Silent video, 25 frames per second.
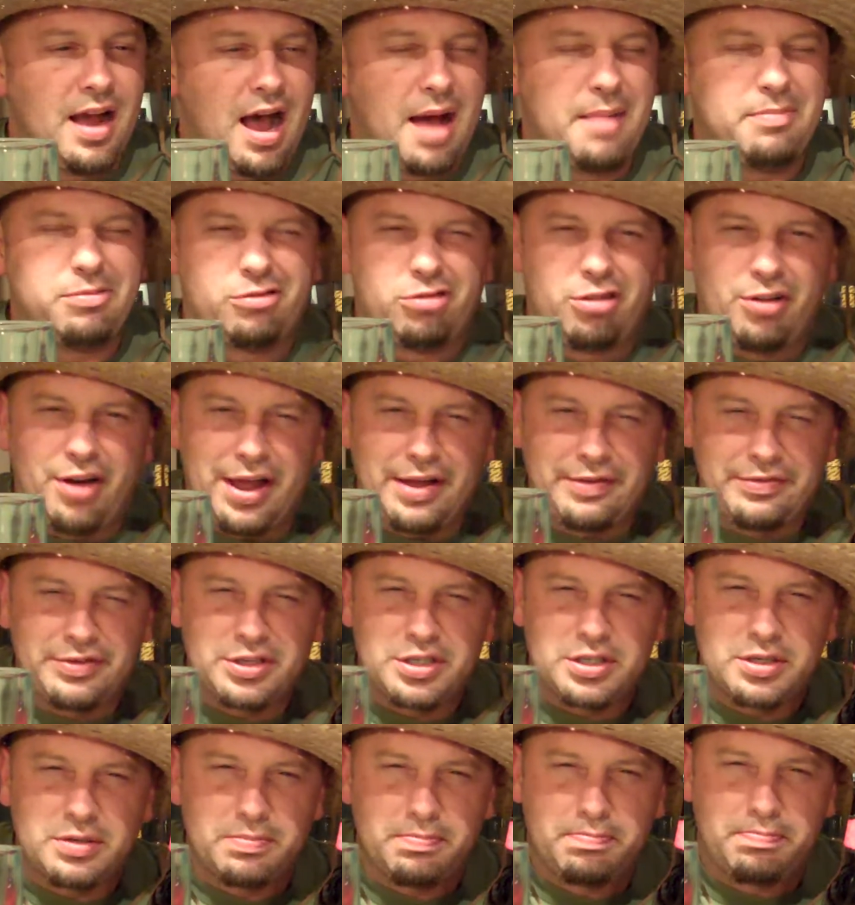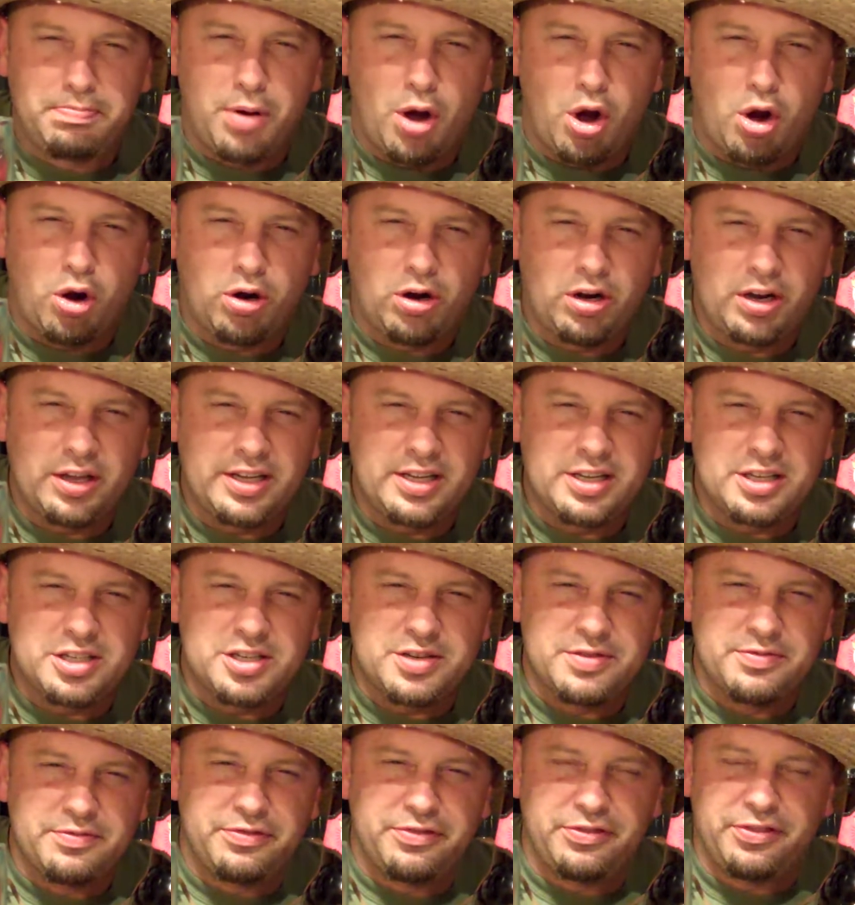I'm craving some barley and
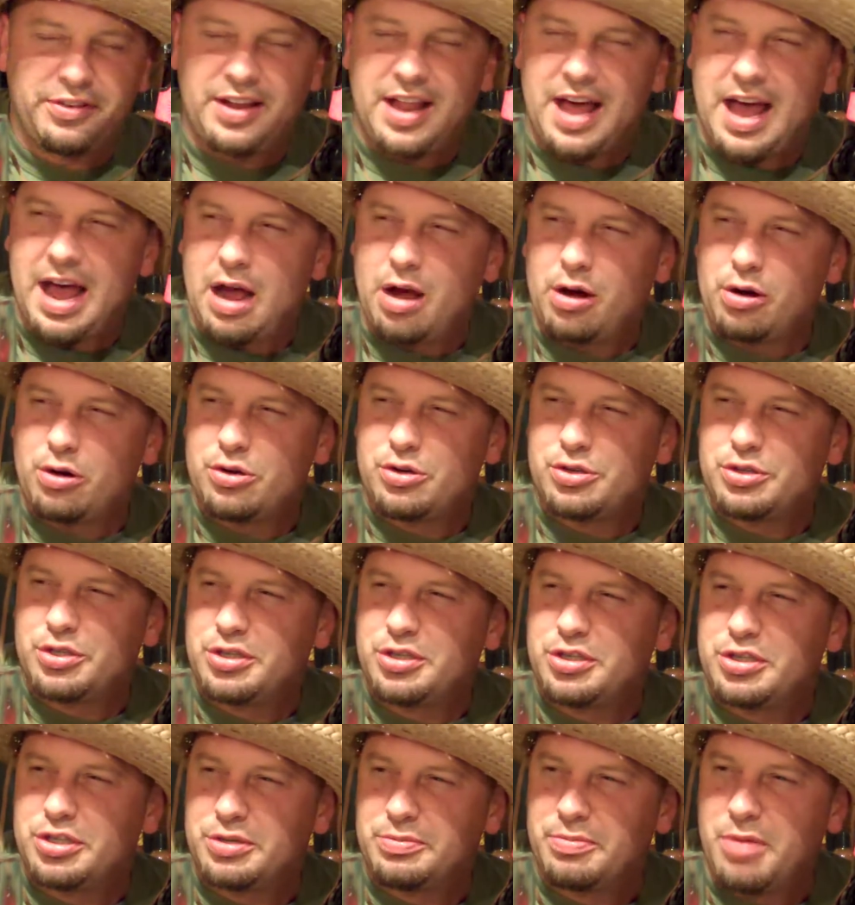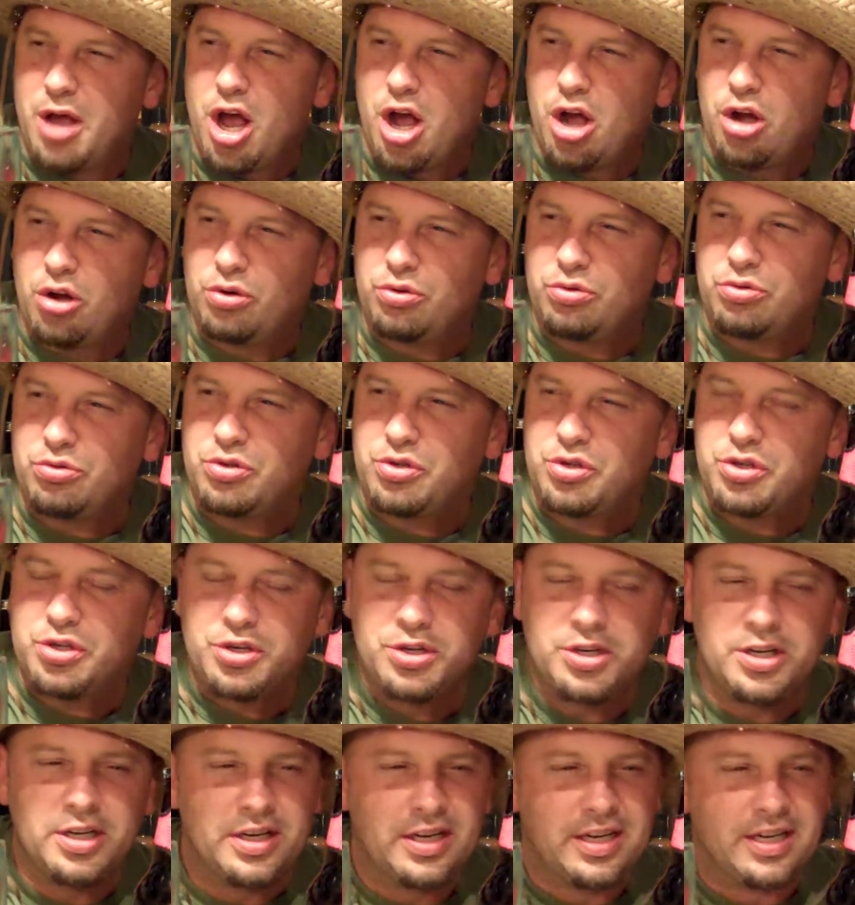some flowers and some
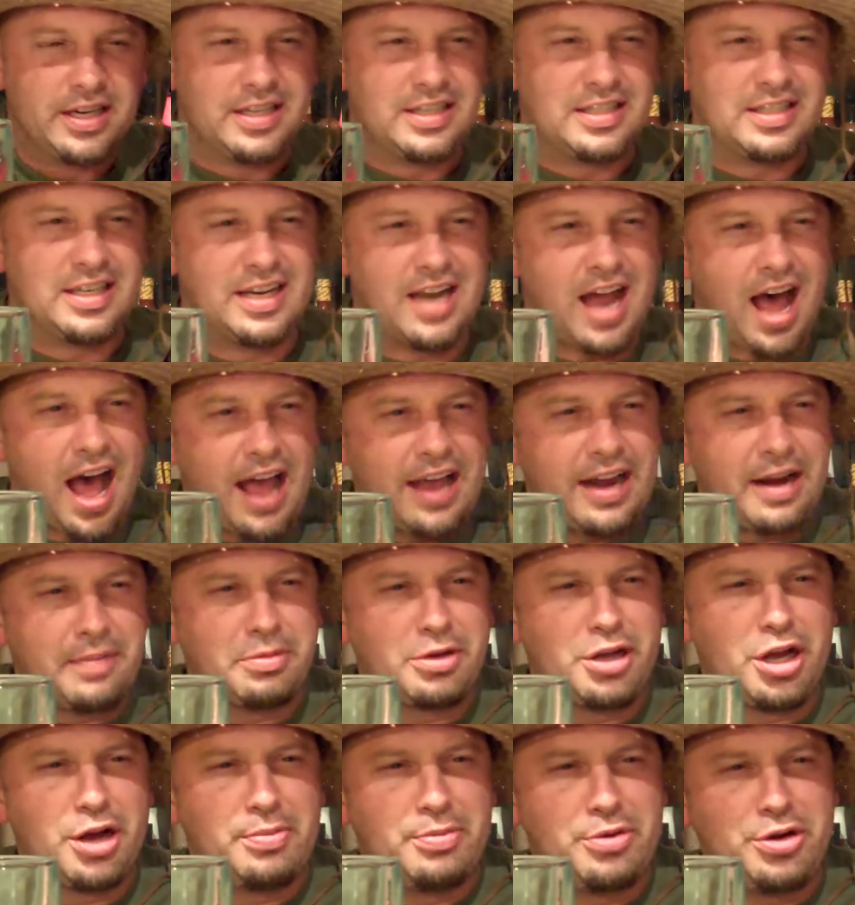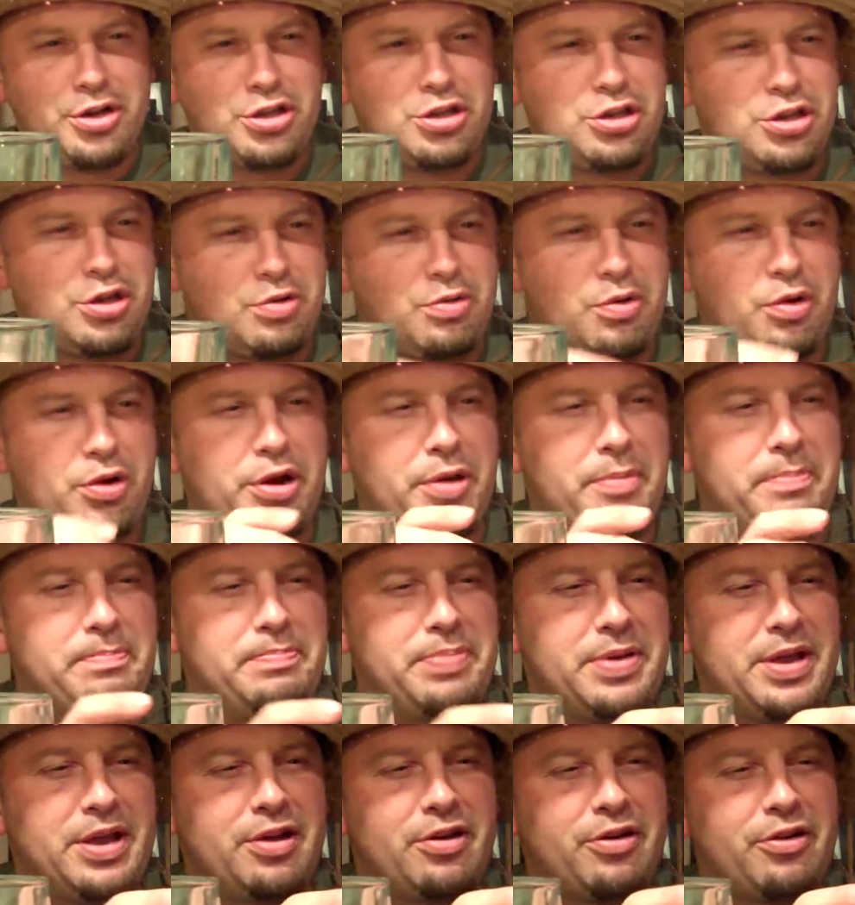oats. Tonight I'm coming to you on a
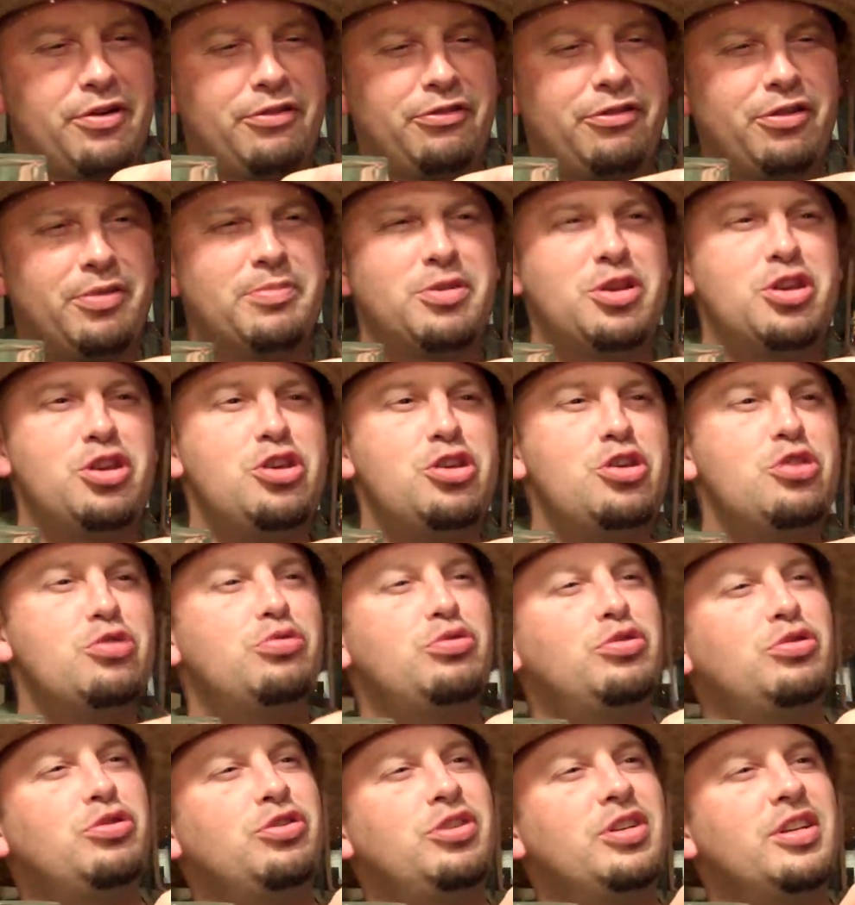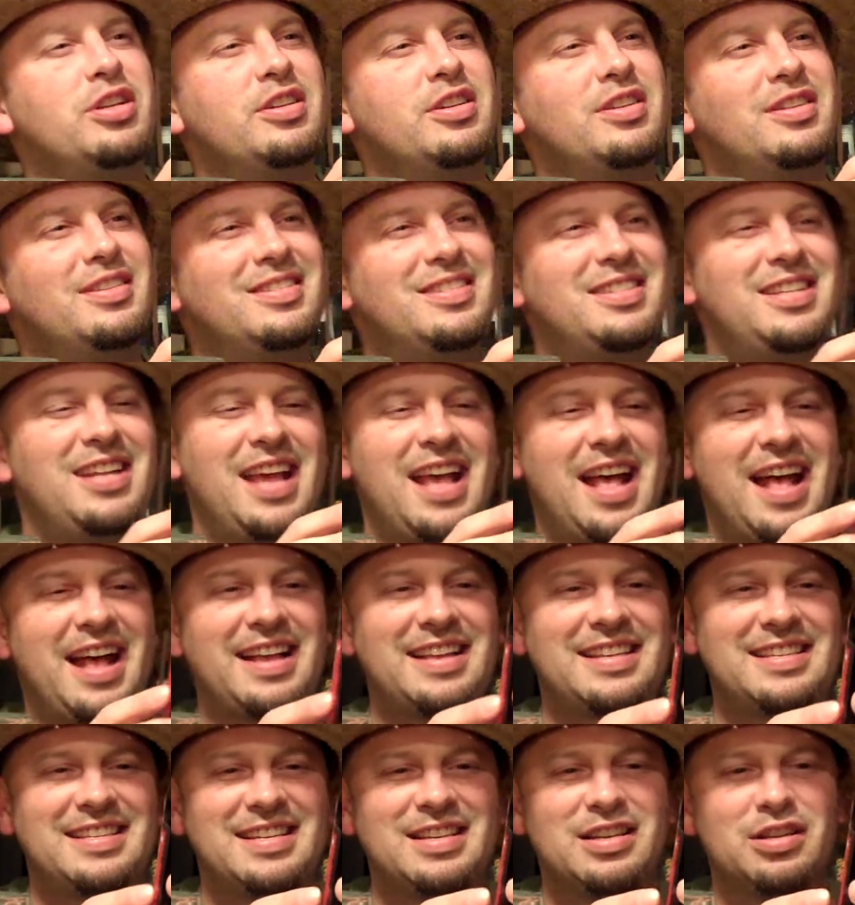beer from Houston,
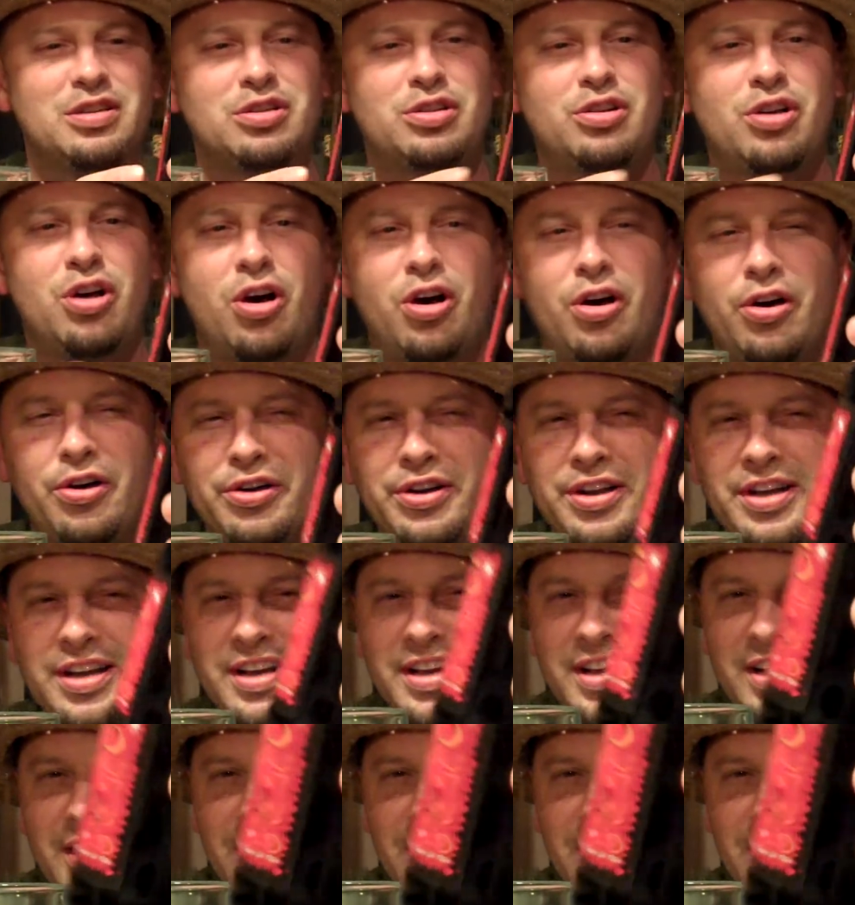Texas called